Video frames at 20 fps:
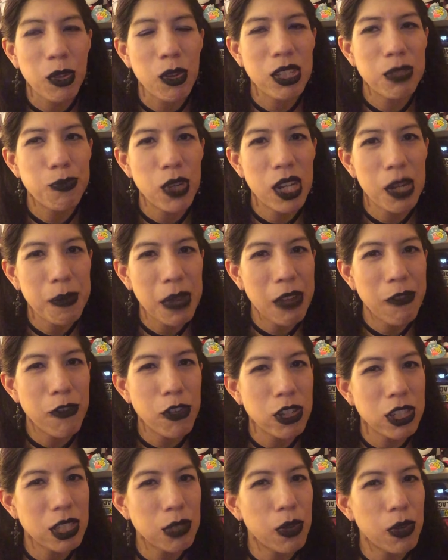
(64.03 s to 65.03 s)
was one of my
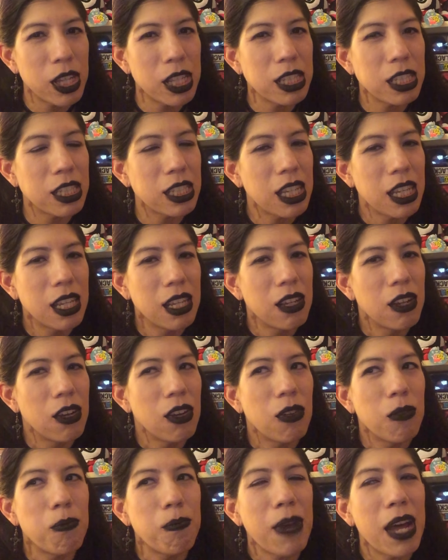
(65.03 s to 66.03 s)
first ones.
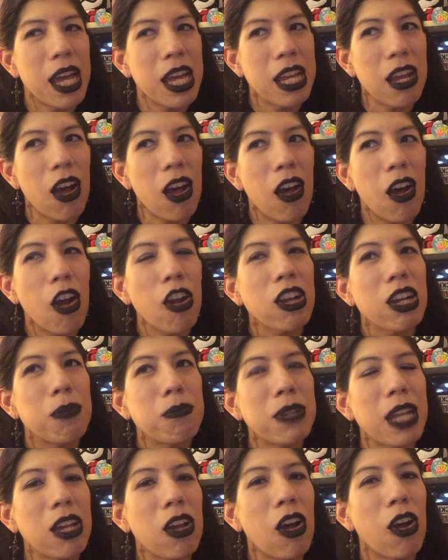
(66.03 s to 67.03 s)
My
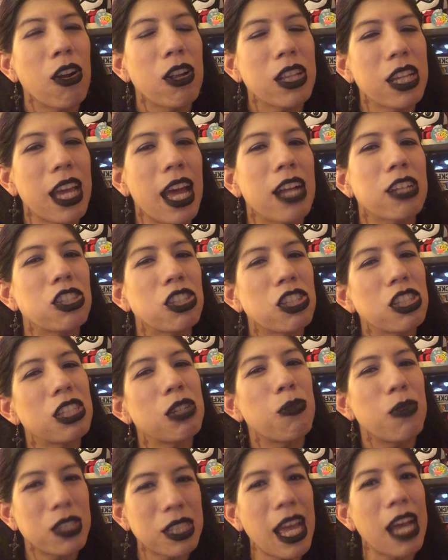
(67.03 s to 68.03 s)
Arkham Knight Harley,
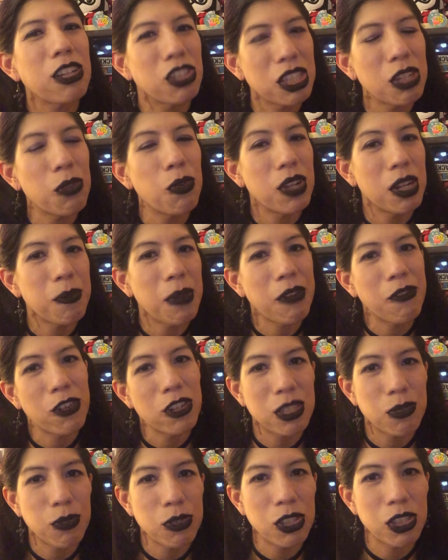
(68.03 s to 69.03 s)
she was actually one of my
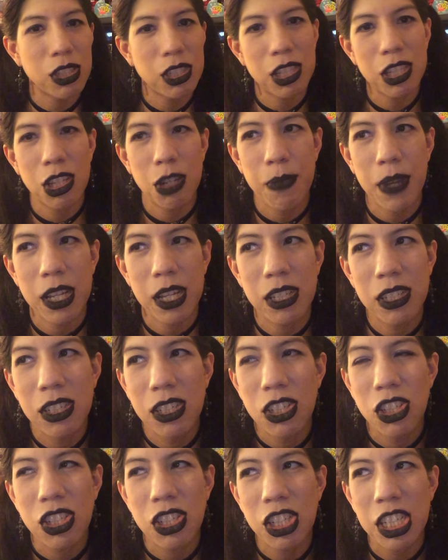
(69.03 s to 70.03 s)
first ones too, but
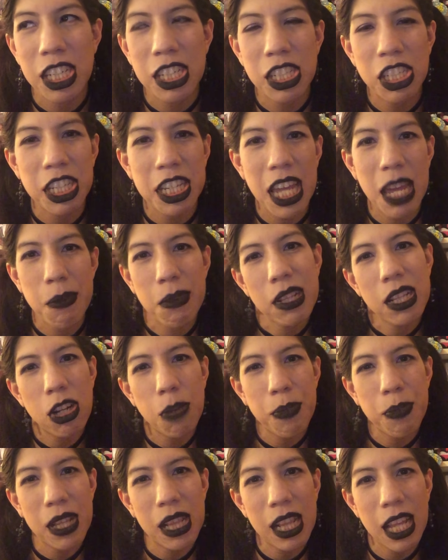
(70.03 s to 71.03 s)
she came a
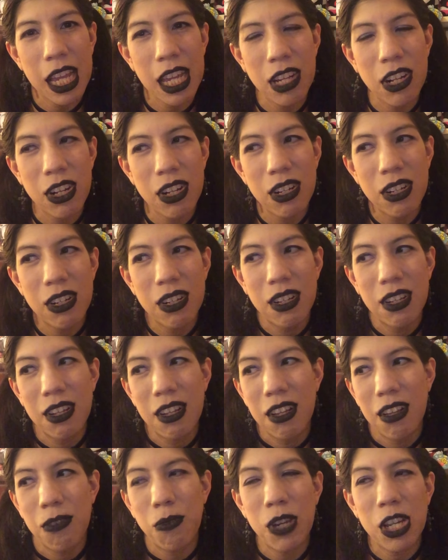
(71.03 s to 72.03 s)
little bit later,
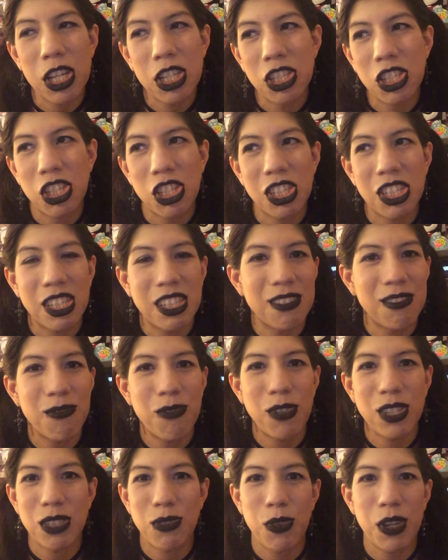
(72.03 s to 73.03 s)
which
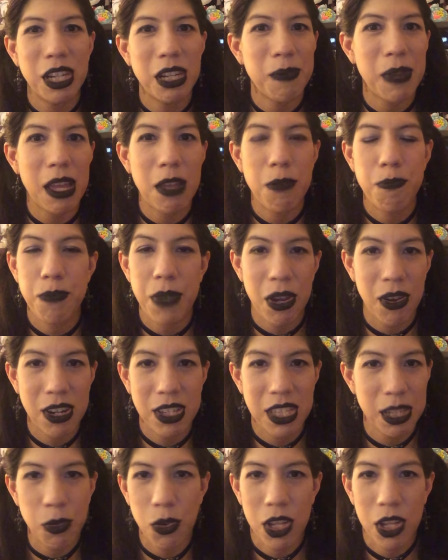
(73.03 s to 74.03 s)
was one of my
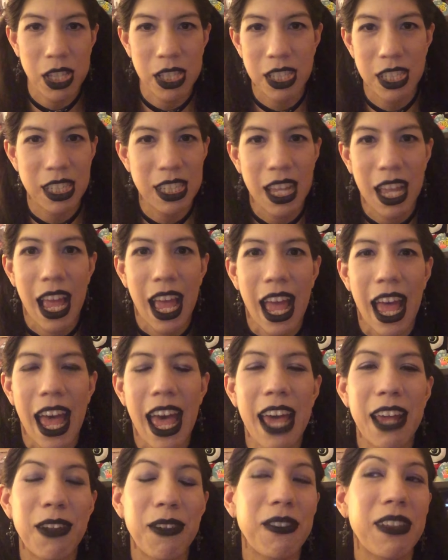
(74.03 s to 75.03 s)
embarrassing ones.
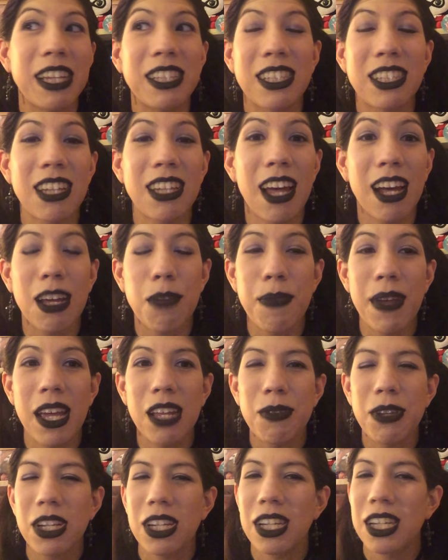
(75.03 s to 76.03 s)
I don't like to talk
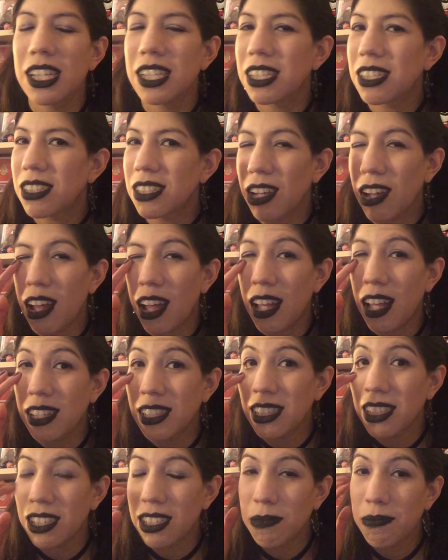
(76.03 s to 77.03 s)
about it because the
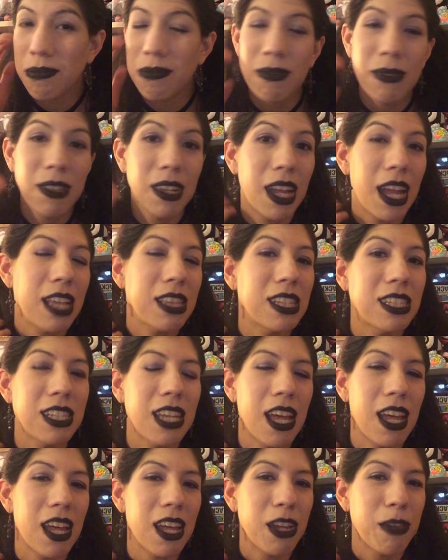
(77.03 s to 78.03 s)
costume at the
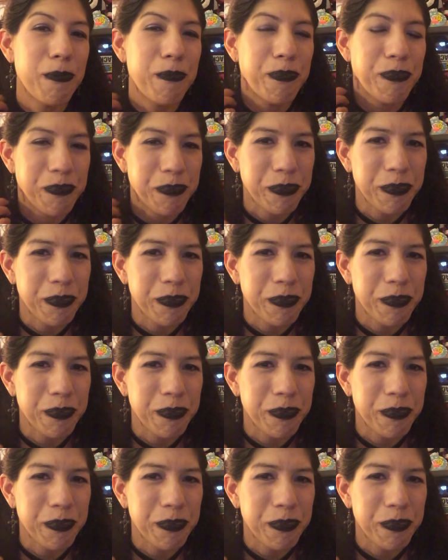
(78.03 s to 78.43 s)
time,